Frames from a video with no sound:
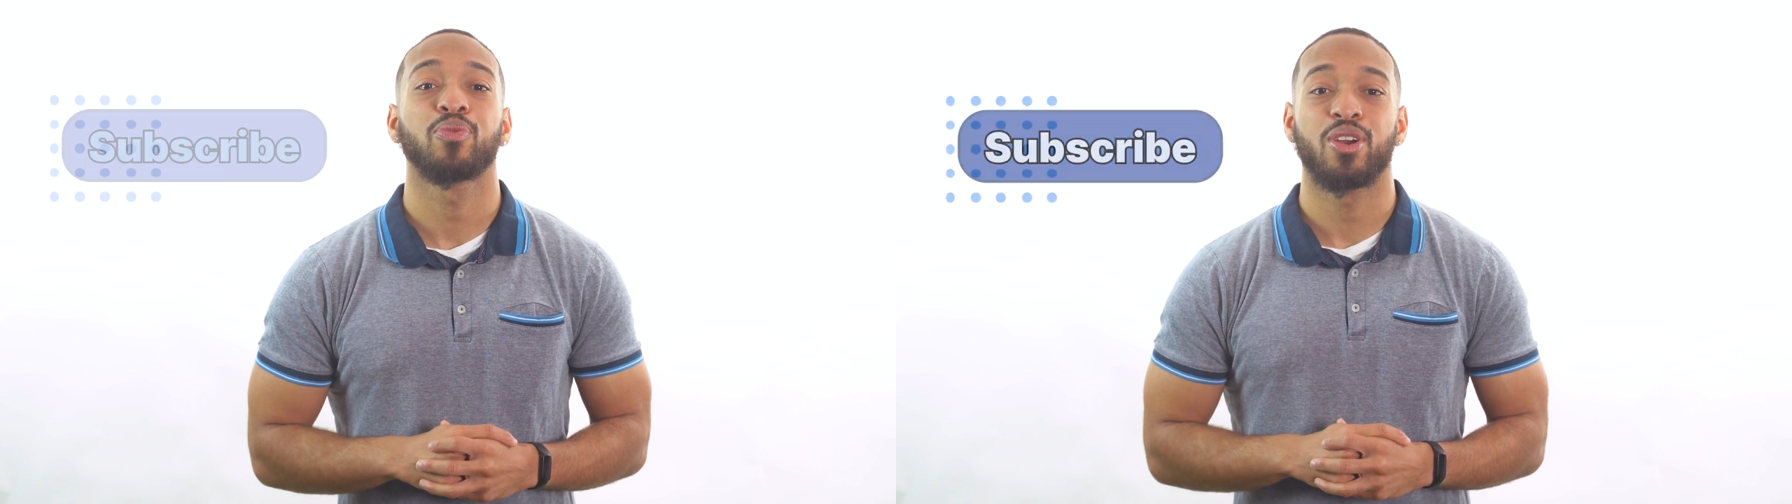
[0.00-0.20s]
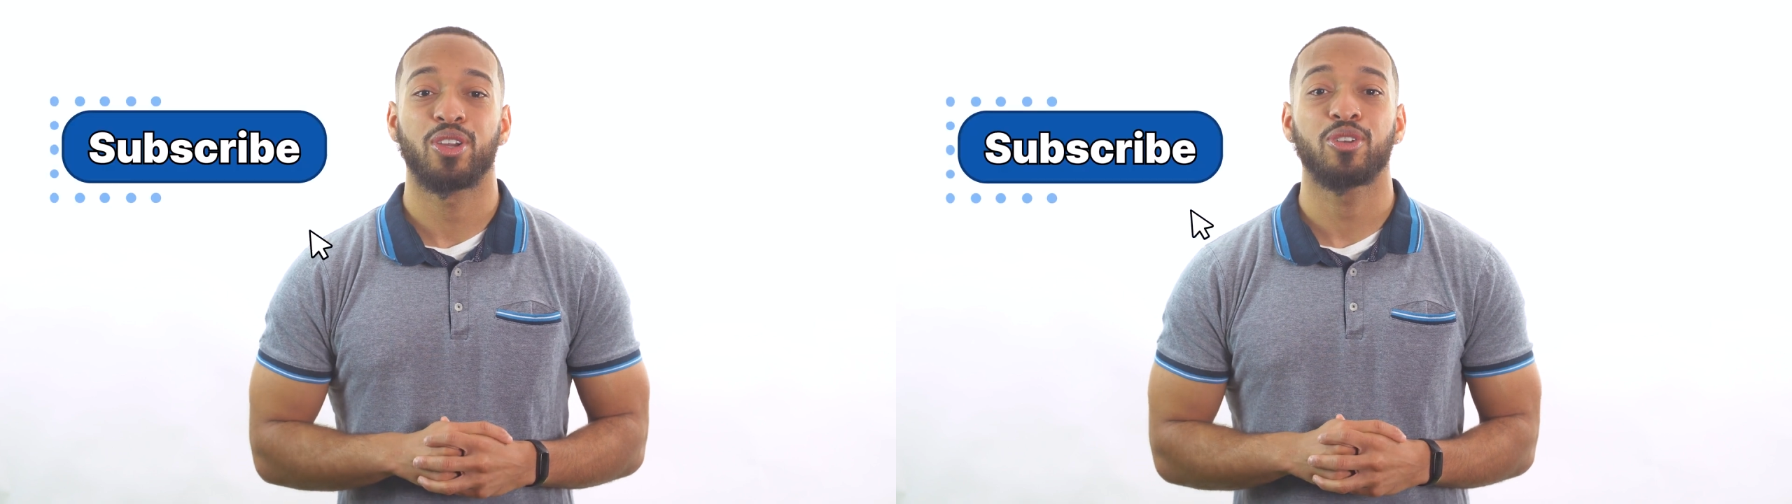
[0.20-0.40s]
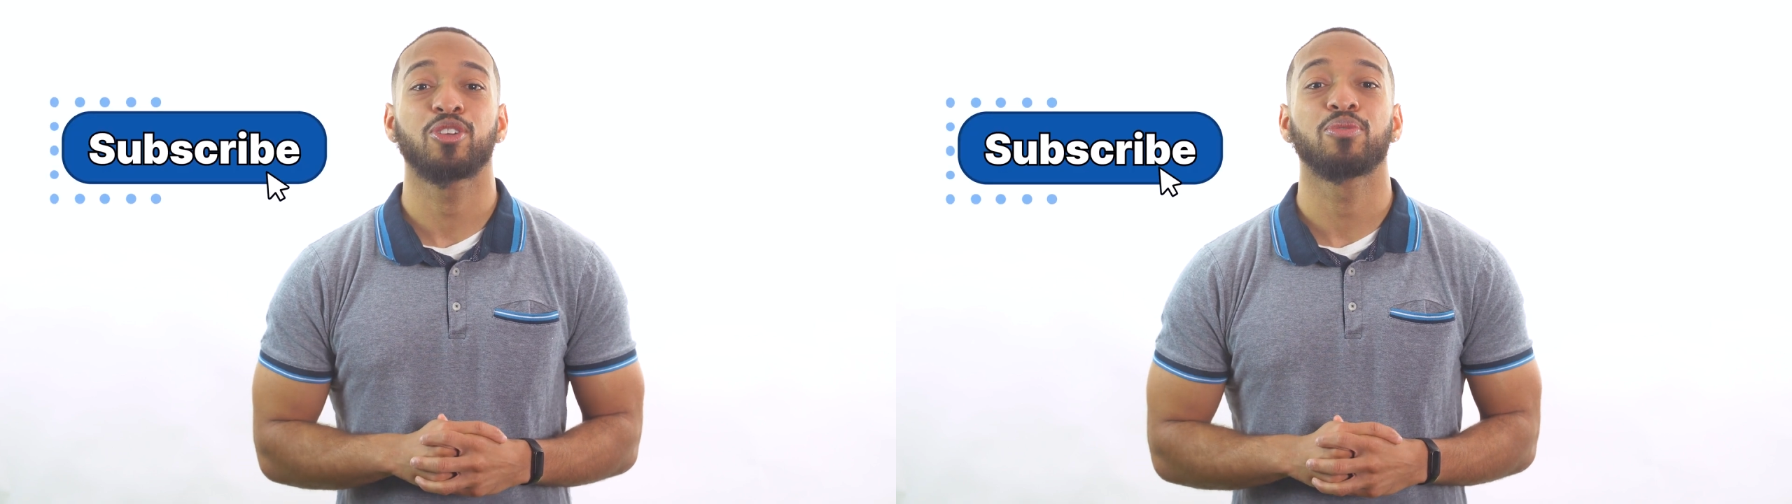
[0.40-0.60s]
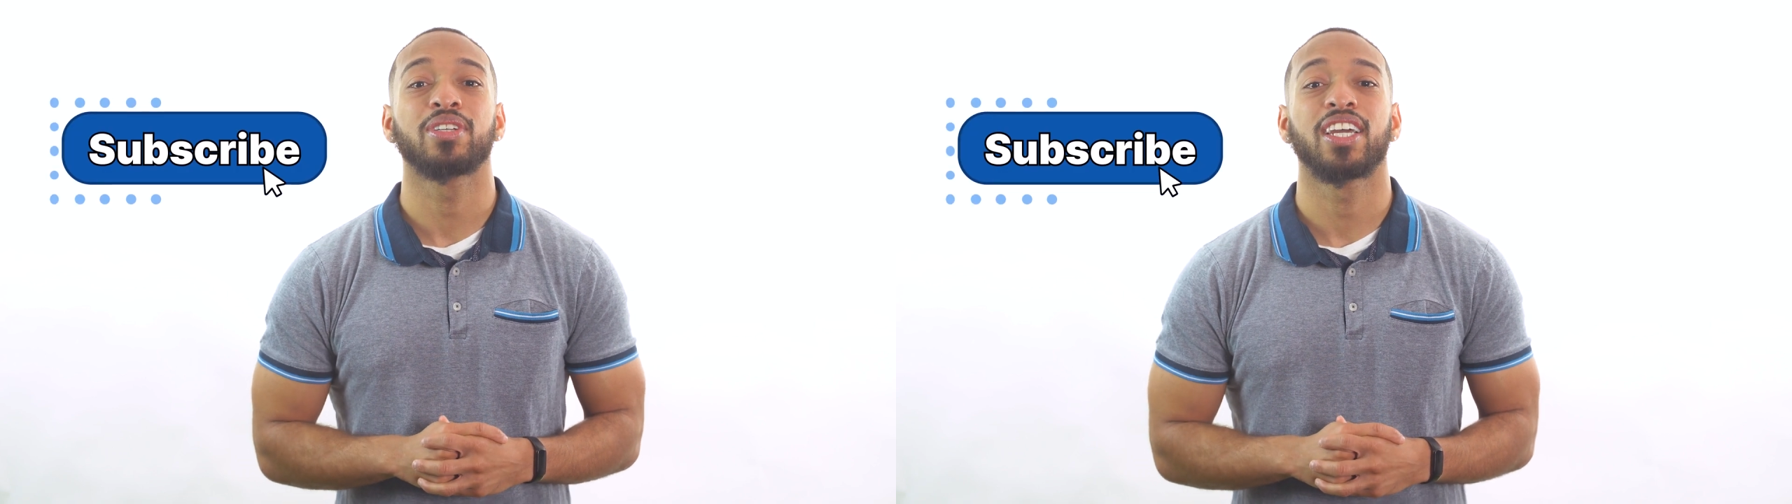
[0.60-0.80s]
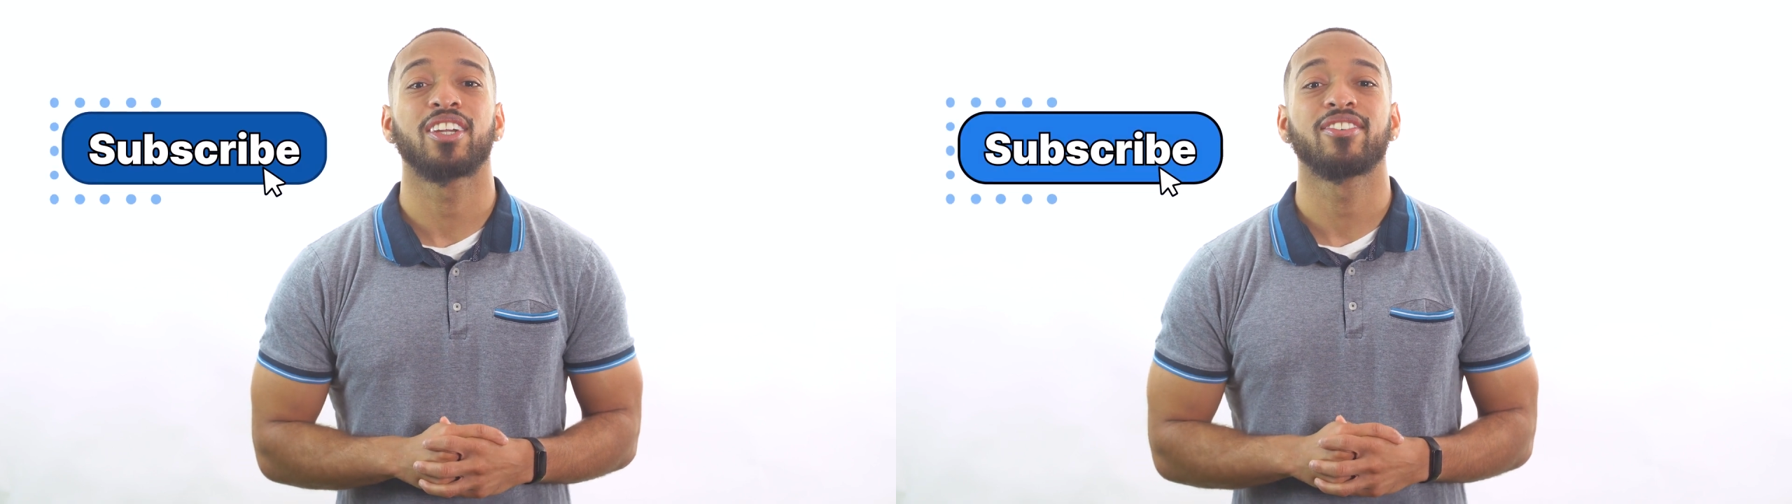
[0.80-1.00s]
to our YouTube
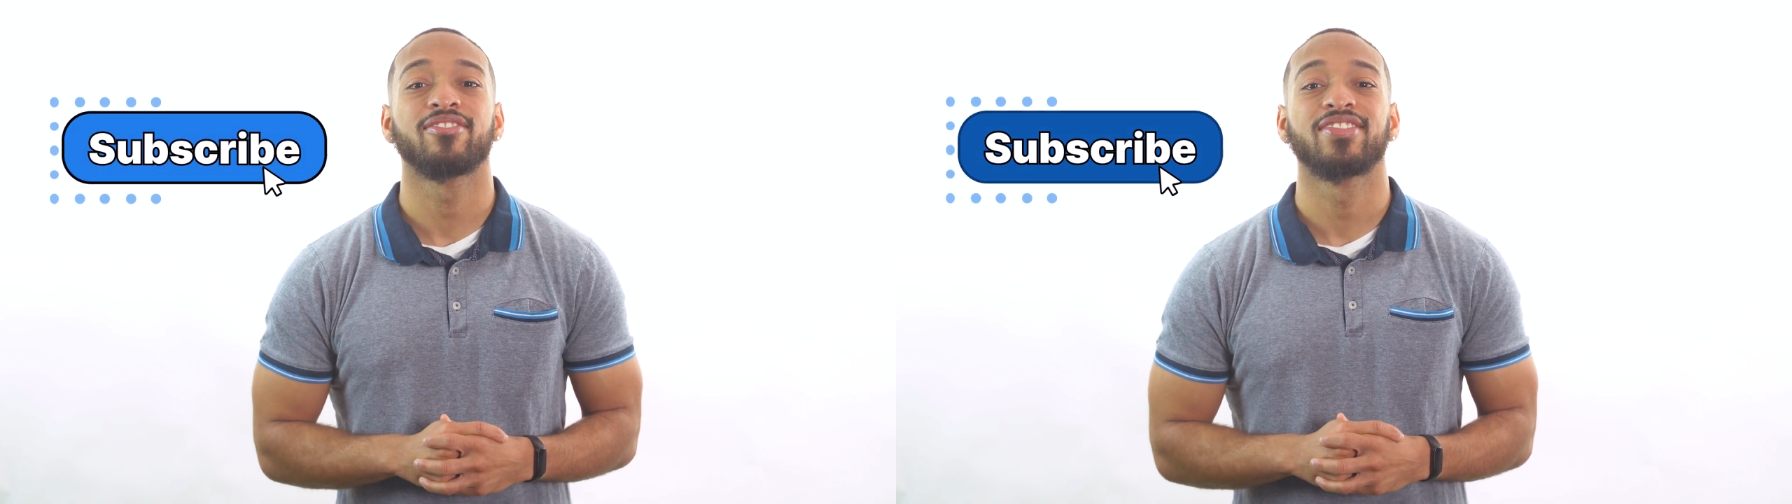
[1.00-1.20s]
channel.